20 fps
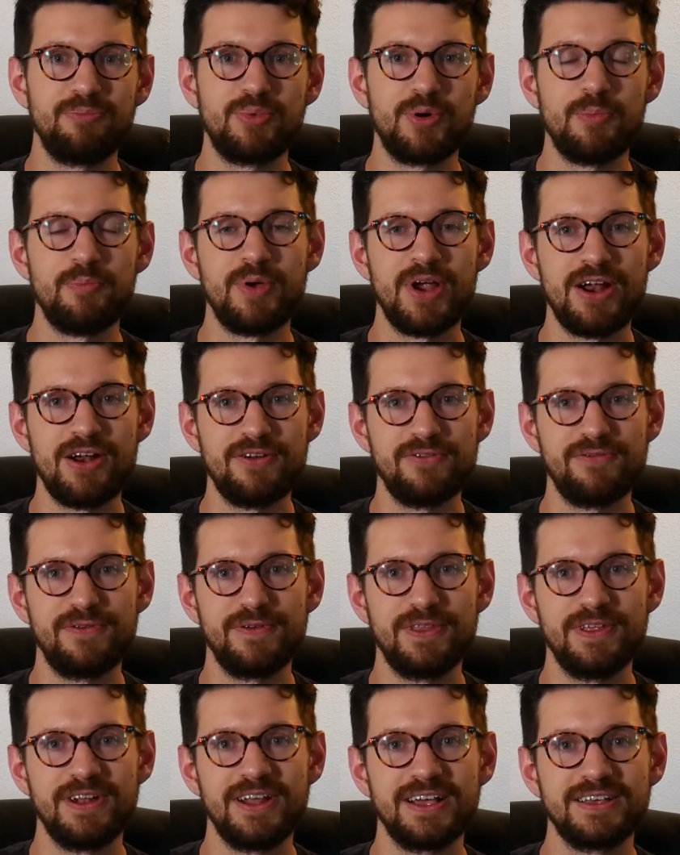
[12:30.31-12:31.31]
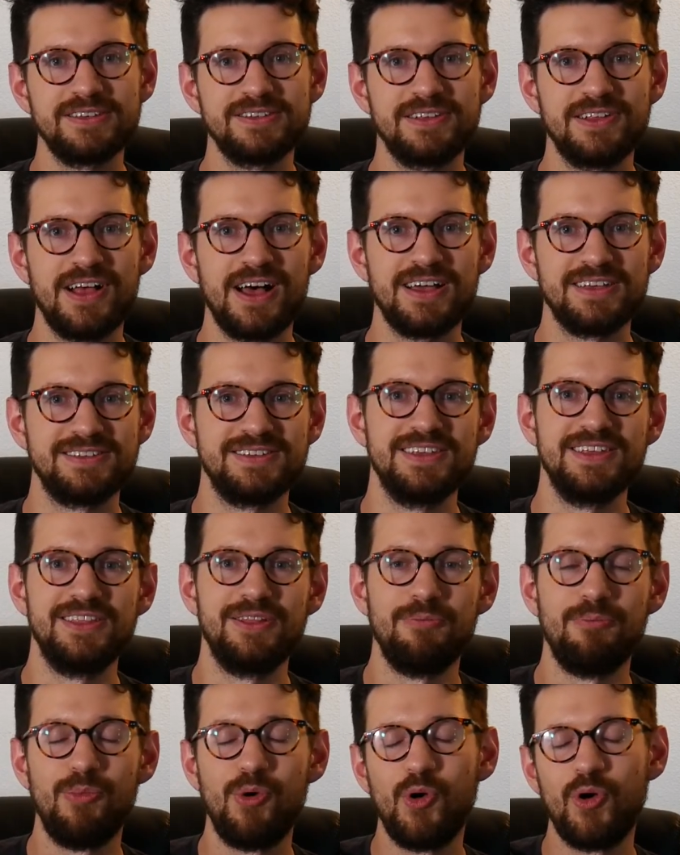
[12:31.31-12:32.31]
prepare for the next class in the
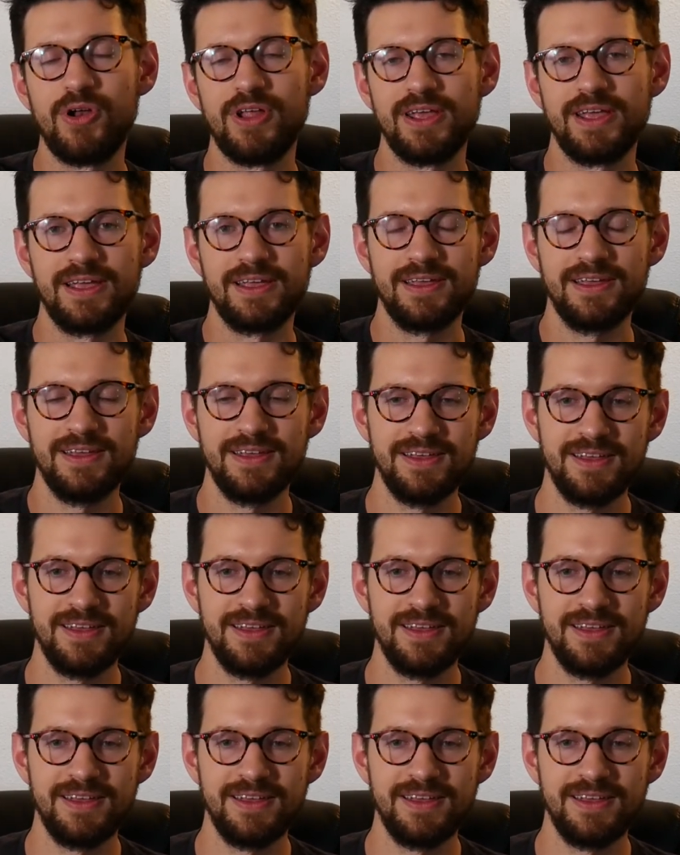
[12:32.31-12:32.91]
morning.